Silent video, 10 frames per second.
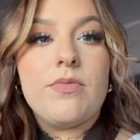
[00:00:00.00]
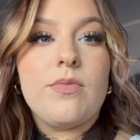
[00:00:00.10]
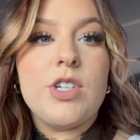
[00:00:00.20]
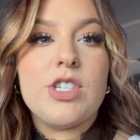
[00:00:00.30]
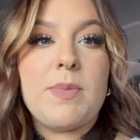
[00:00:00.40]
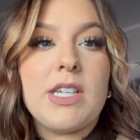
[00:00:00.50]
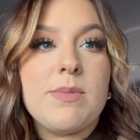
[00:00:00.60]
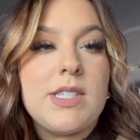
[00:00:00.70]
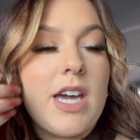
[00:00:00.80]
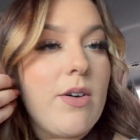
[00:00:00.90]
We just picked
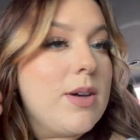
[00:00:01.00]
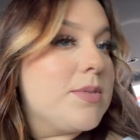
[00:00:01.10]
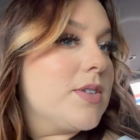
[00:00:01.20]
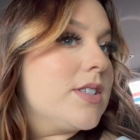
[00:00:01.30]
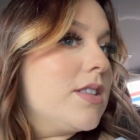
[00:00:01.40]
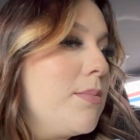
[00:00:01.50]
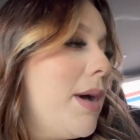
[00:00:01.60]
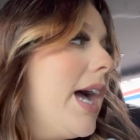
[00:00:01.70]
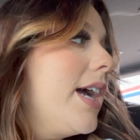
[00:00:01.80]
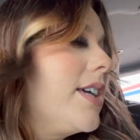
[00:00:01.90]
Mateo up, so he's in the
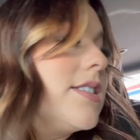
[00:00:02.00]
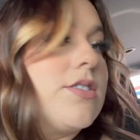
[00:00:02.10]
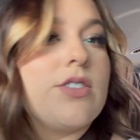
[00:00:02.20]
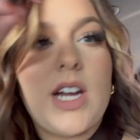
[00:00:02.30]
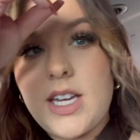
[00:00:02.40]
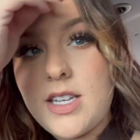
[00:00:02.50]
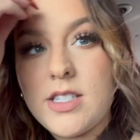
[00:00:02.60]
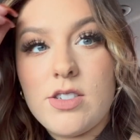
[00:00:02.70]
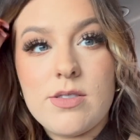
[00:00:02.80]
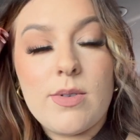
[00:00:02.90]
back. He's a little cranky because
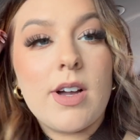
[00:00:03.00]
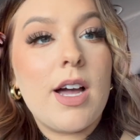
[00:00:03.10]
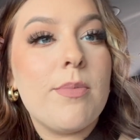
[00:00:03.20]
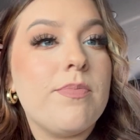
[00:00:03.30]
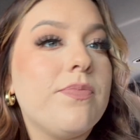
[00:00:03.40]
he just woke up.